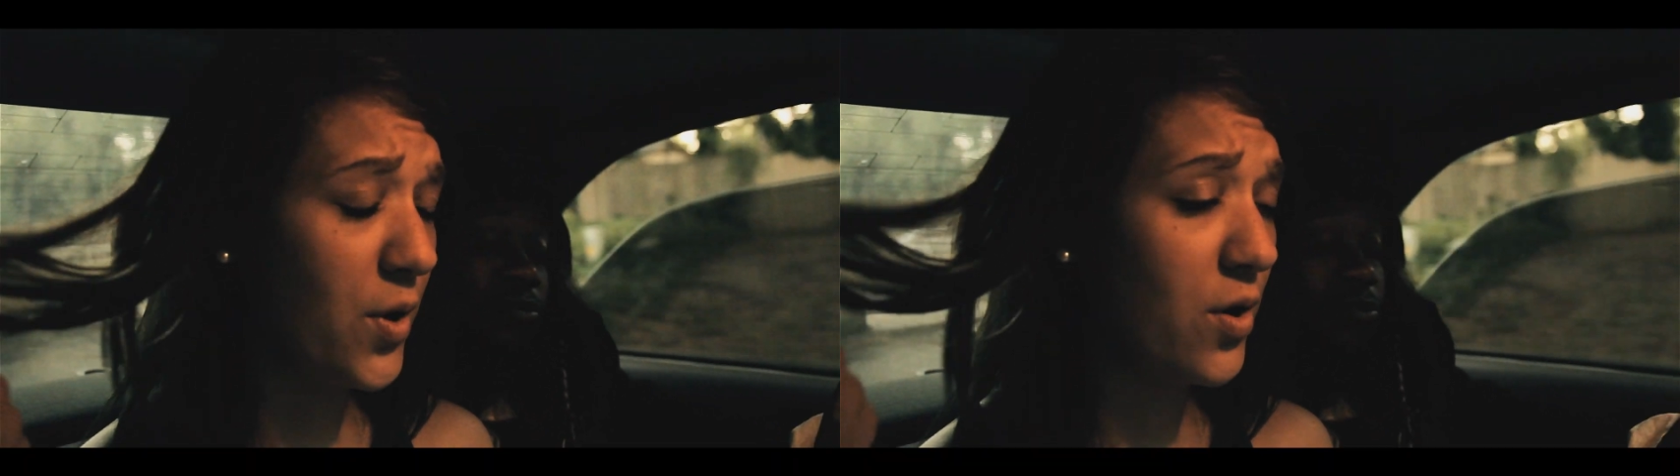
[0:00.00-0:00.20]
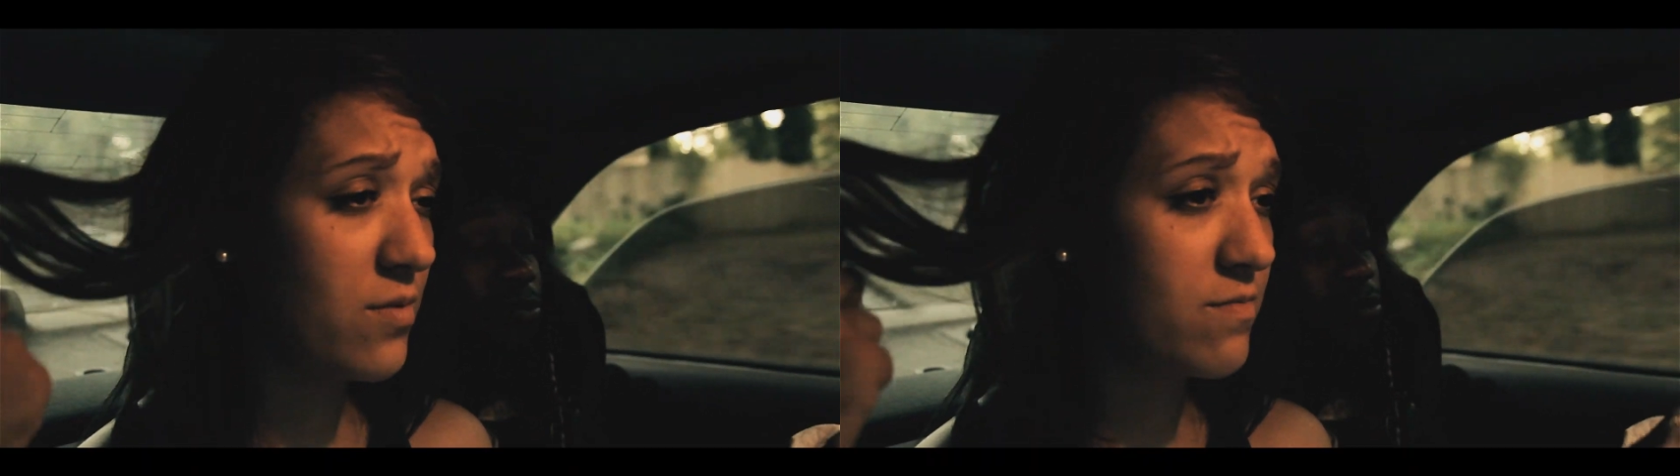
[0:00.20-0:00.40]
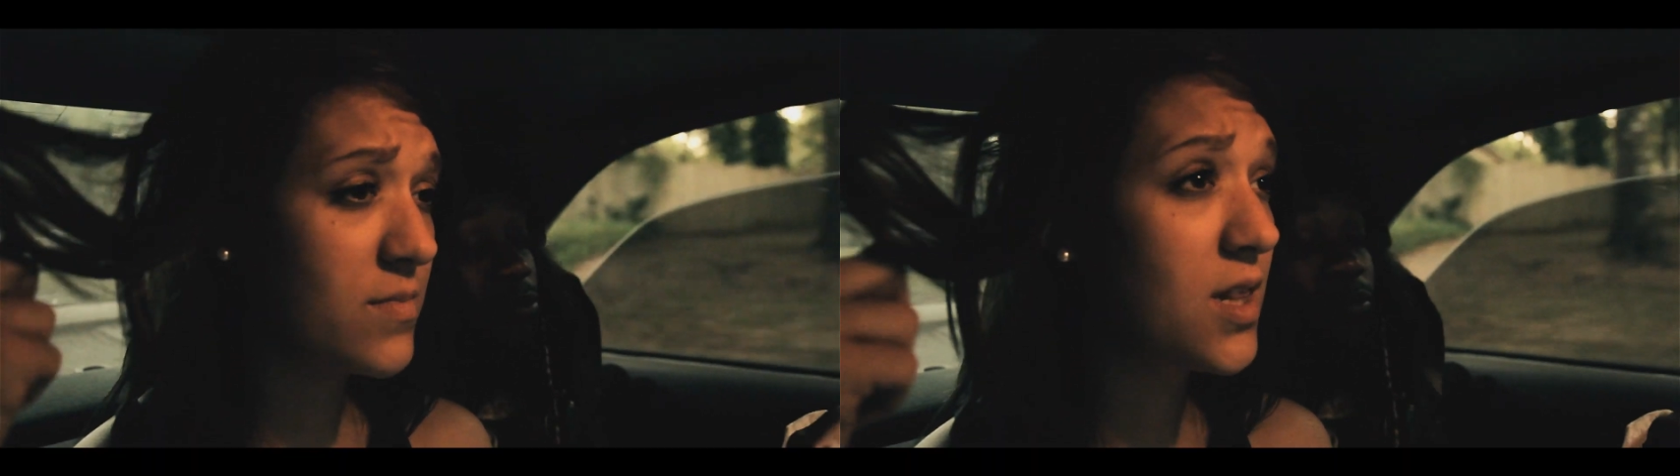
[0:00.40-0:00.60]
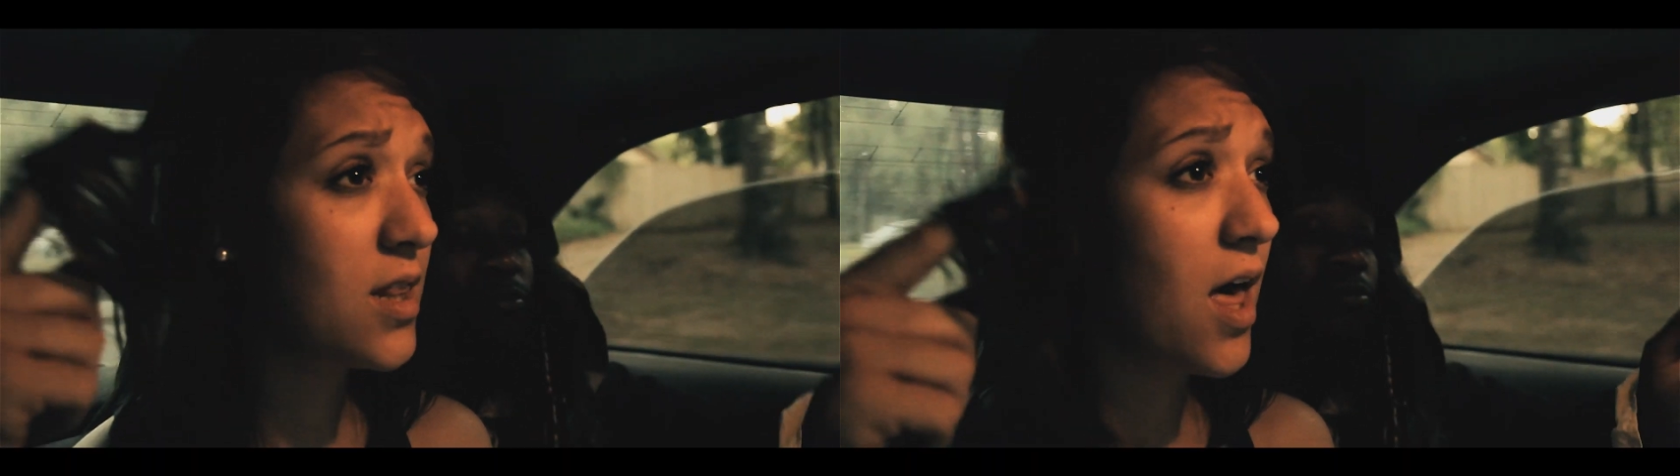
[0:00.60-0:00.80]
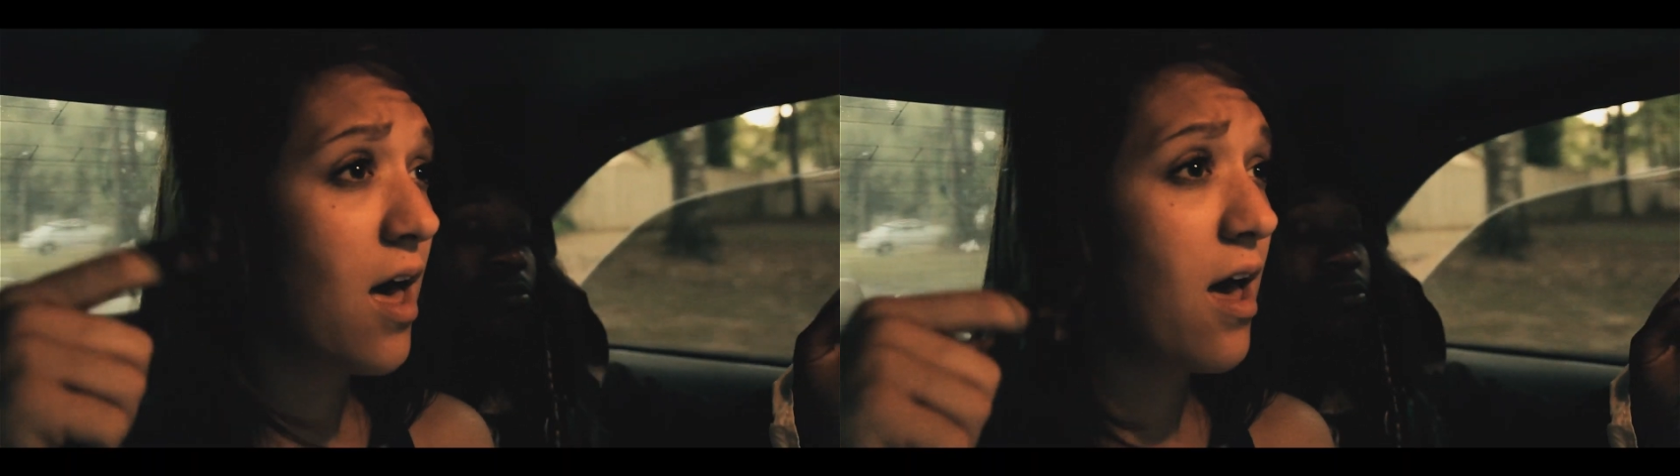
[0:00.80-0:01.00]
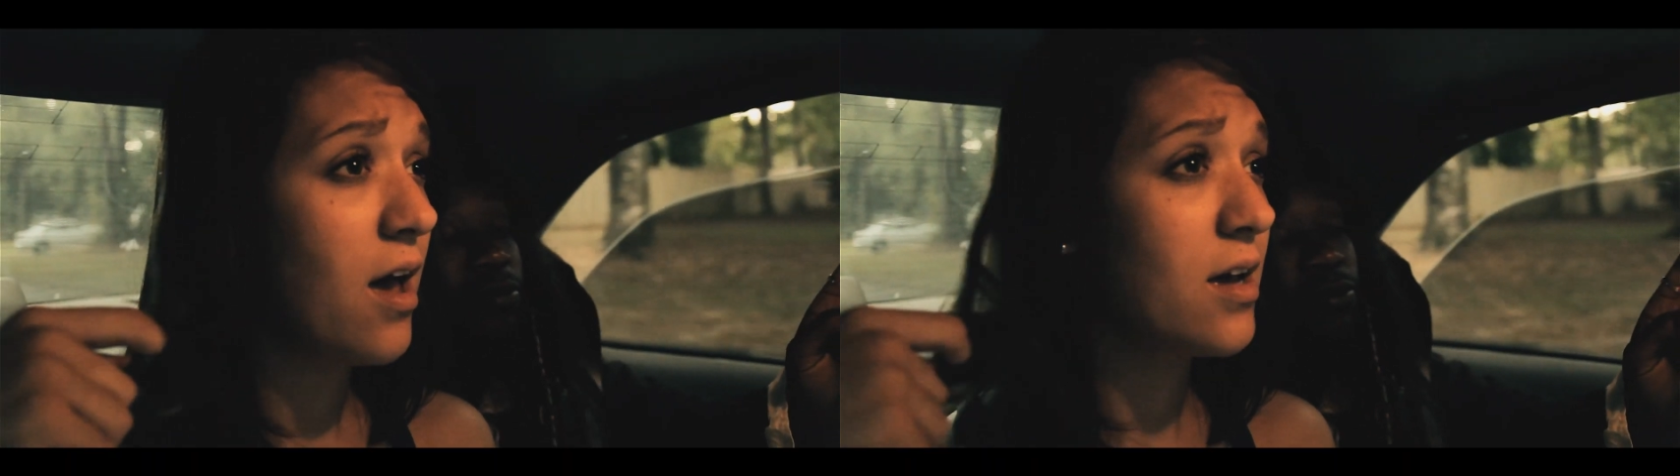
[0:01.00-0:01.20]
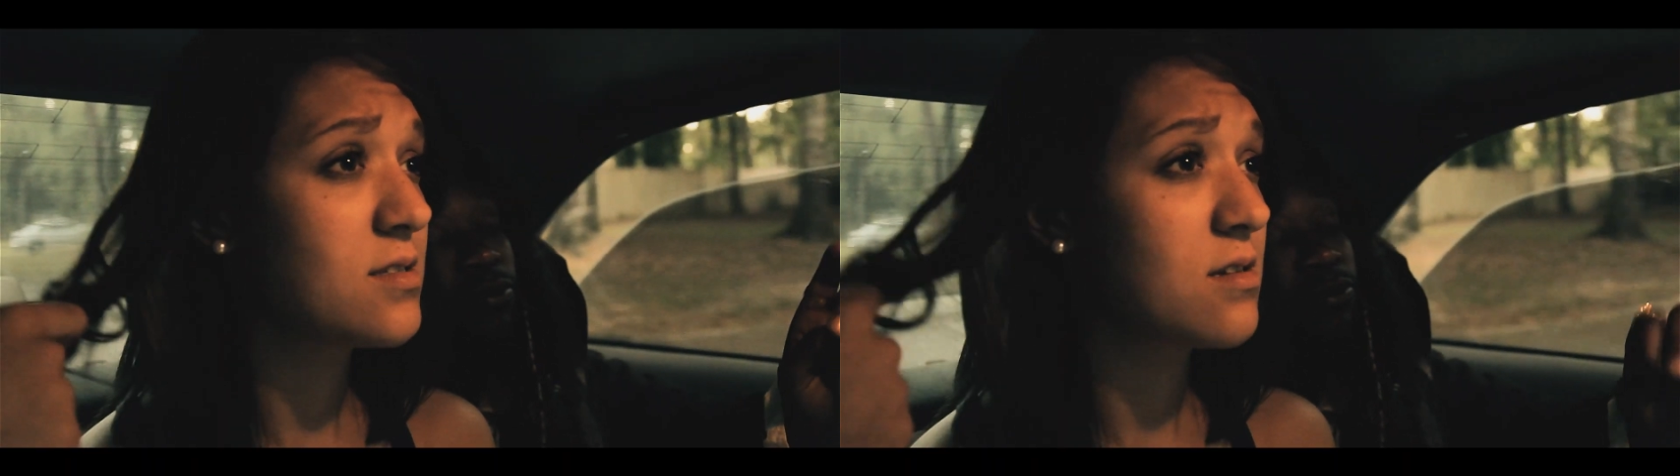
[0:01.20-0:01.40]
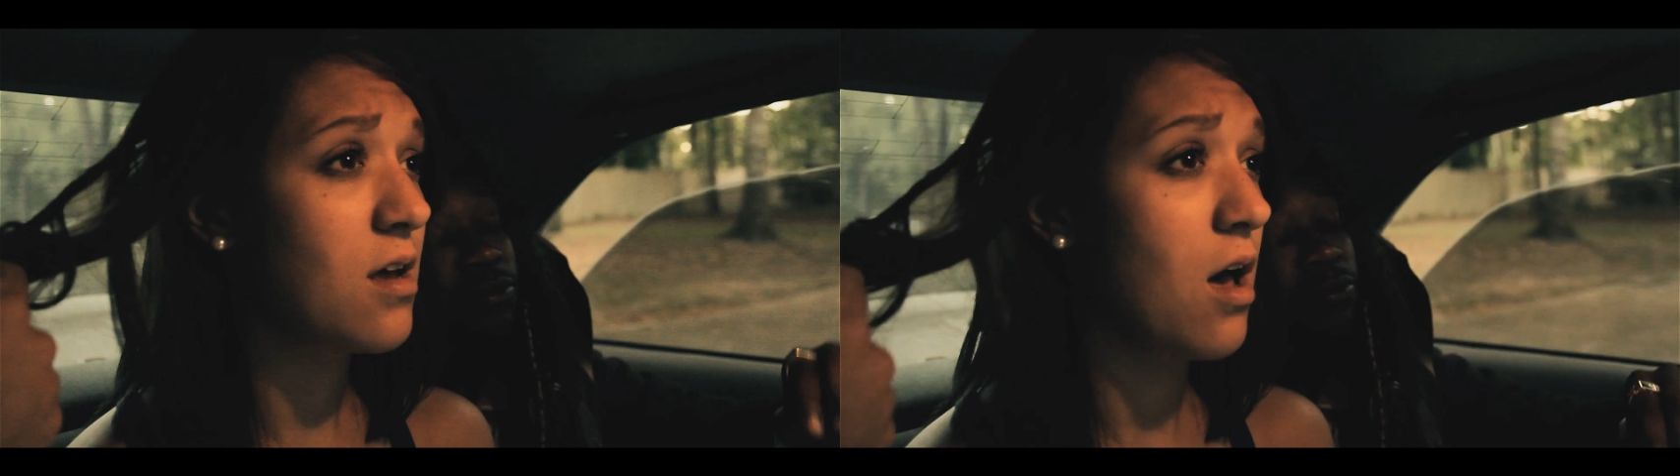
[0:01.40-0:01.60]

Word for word: perplexed,